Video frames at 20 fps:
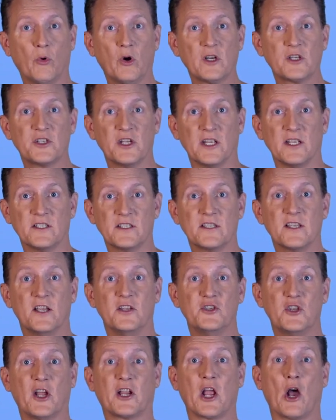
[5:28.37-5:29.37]
worksheets,
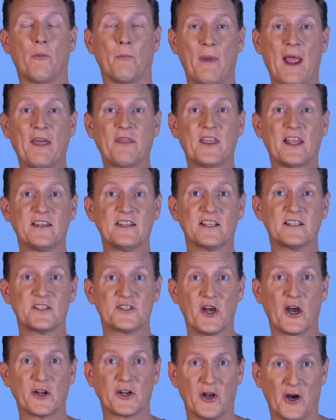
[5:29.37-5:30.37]
check out
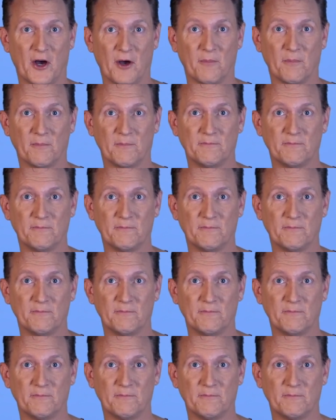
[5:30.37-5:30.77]
mathantics.com.